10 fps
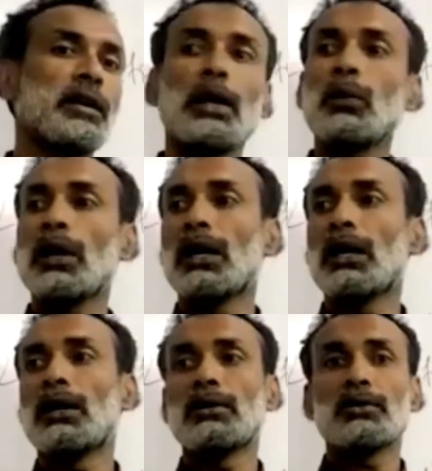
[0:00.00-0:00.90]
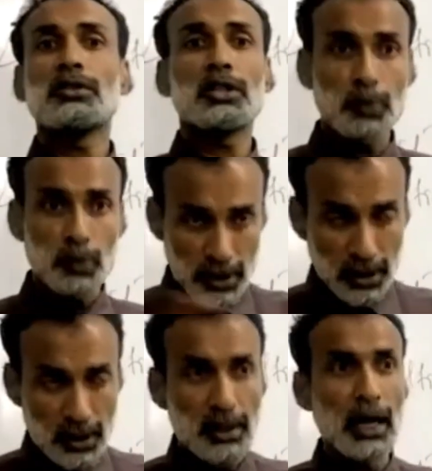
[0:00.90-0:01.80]
you are
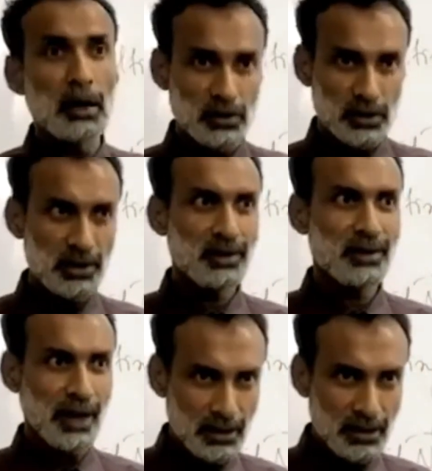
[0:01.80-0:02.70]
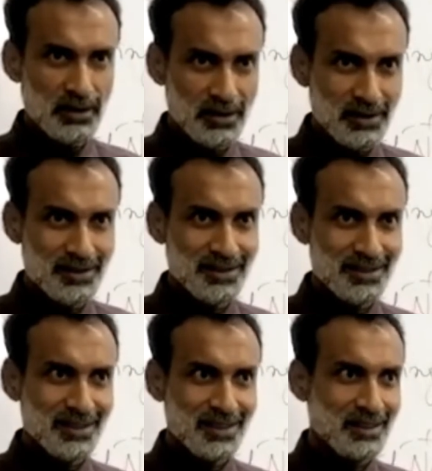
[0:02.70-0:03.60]
separating the ions, right?
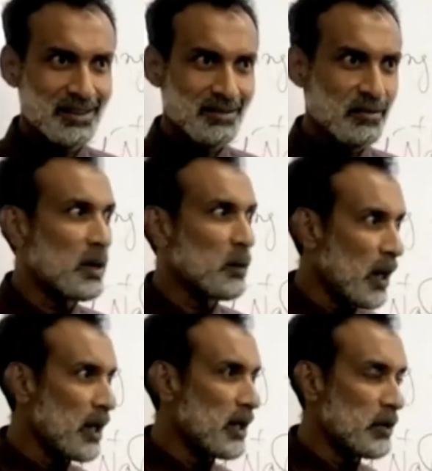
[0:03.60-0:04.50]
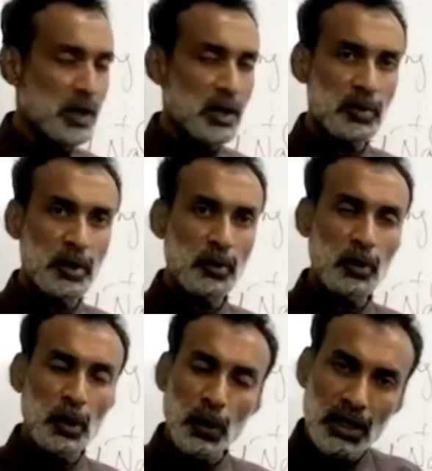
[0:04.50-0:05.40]
For a while,
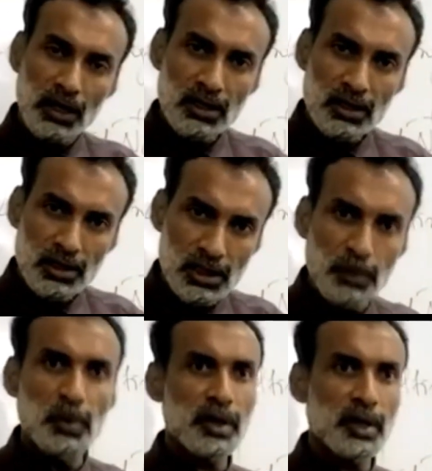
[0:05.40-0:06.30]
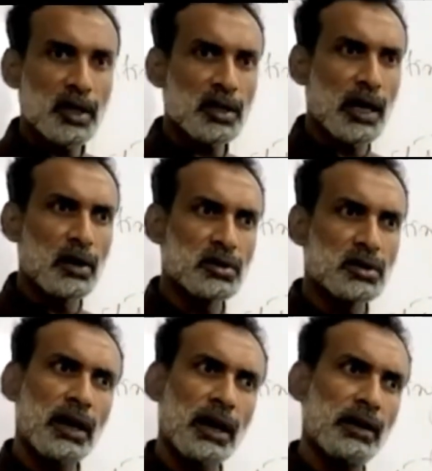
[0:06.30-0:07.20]
you are separating the ions,
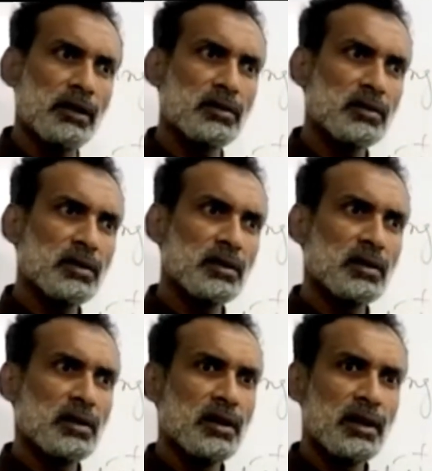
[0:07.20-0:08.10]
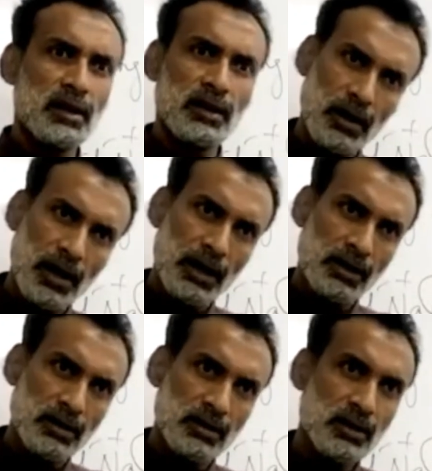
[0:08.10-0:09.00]
right? Right?